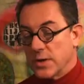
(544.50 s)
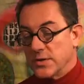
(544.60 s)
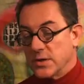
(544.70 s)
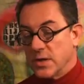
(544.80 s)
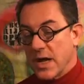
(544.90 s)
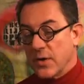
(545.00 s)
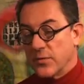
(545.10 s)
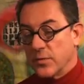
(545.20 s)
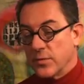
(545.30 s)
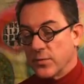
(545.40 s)
until
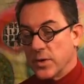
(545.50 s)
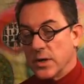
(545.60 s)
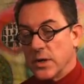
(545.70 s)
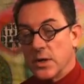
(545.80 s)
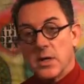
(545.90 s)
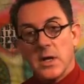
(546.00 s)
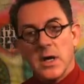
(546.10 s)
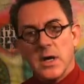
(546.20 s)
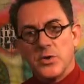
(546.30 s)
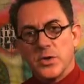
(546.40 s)
after 3,
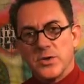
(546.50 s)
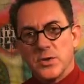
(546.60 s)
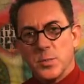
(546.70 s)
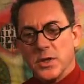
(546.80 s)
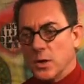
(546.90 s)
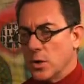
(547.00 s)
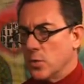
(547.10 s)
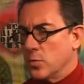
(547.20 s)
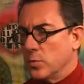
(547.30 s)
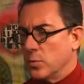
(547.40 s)
just to be
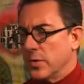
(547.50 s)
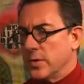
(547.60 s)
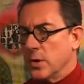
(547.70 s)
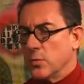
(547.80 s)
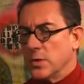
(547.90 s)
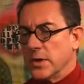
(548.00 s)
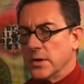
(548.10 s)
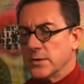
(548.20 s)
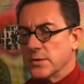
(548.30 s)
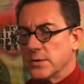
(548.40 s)
alone with
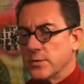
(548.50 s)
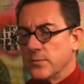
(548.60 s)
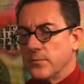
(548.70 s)
loneliness.